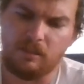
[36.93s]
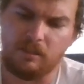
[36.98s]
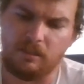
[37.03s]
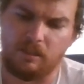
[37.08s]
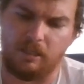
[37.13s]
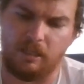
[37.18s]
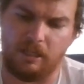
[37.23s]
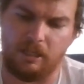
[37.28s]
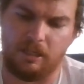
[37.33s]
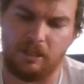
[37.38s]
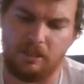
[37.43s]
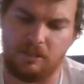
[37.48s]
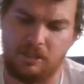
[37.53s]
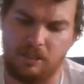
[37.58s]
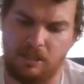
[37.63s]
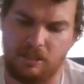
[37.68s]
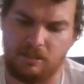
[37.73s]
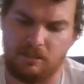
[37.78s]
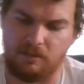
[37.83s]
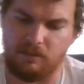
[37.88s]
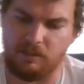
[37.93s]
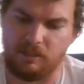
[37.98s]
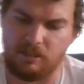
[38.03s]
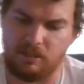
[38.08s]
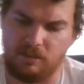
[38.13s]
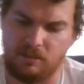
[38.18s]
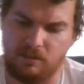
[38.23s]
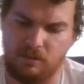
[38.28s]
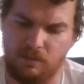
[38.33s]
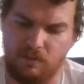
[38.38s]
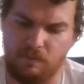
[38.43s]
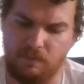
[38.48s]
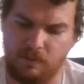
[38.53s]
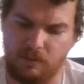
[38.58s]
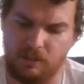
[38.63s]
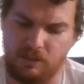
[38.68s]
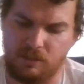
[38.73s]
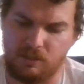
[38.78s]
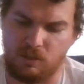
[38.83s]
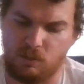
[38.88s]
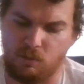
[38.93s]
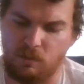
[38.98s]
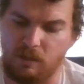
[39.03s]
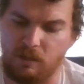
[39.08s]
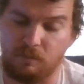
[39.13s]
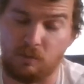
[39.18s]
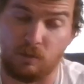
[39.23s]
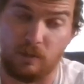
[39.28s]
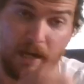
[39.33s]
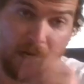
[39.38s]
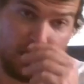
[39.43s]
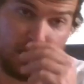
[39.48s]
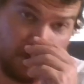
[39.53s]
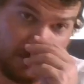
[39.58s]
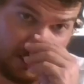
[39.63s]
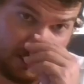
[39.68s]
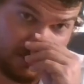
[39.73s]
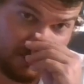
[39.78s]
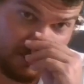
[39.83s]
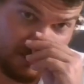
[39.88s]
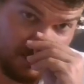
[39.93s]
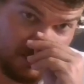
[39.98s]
that I got a chance to listen to for this 12 track record,